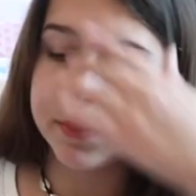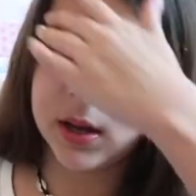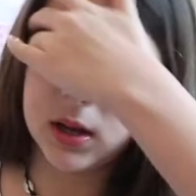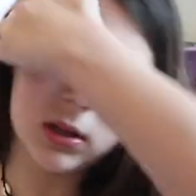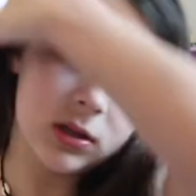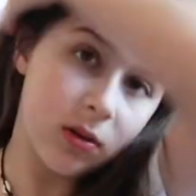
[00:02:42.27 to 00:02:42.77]

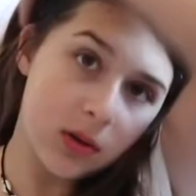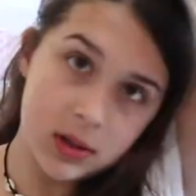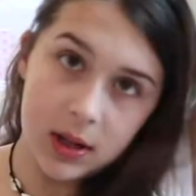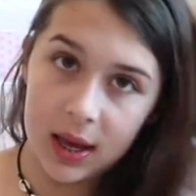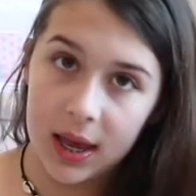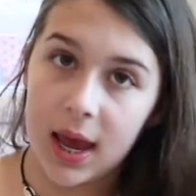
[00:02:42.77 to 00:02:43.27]
Because who doesn't
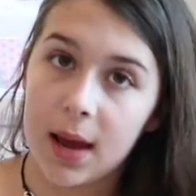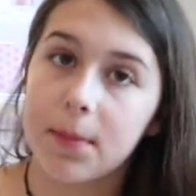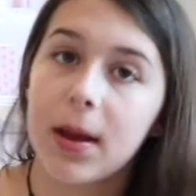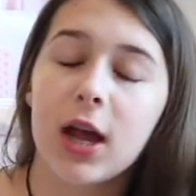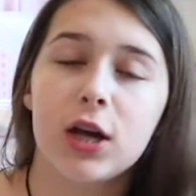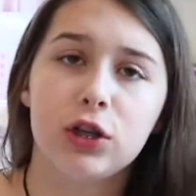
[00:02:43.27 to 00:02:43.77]
like camp
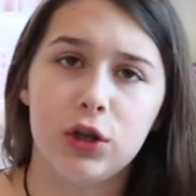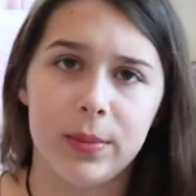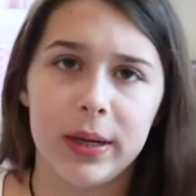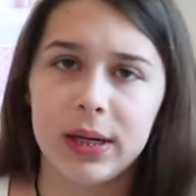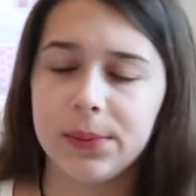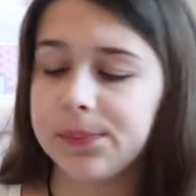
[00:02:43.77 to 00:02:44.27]
and
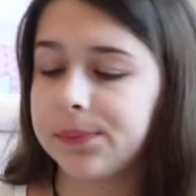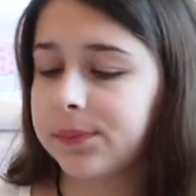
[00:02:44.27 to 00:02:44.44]
tubing?